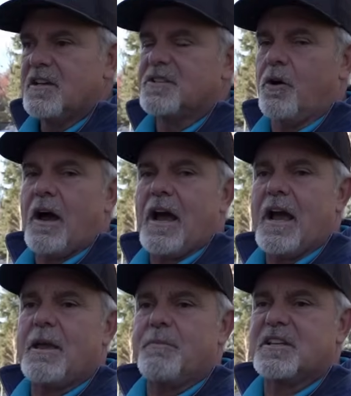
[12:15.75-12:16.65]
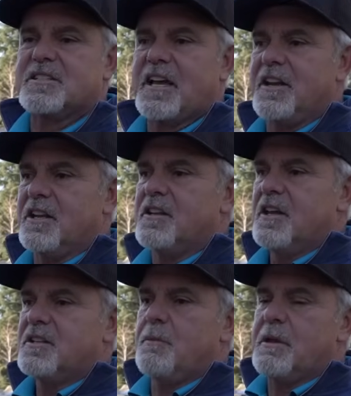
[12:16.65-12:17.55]
so I am excited
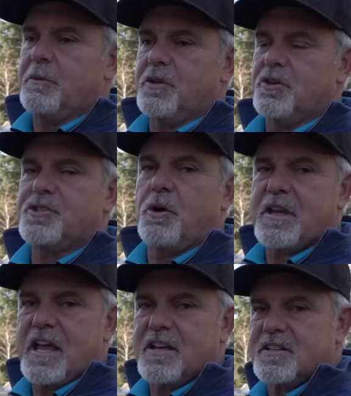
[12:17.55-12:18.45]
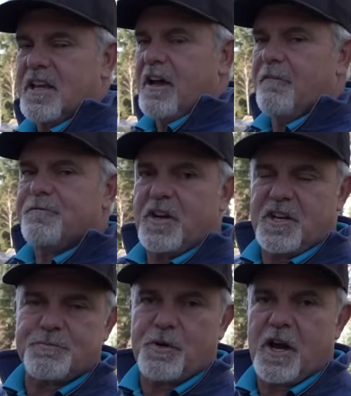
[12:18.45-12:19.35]
to be able to showcase a
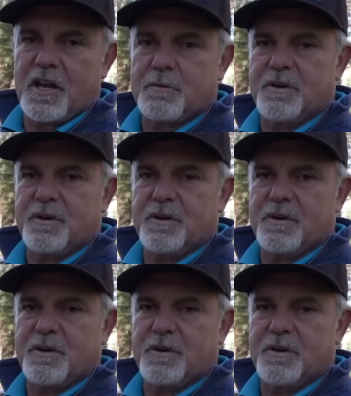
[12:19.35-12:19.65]
finished product,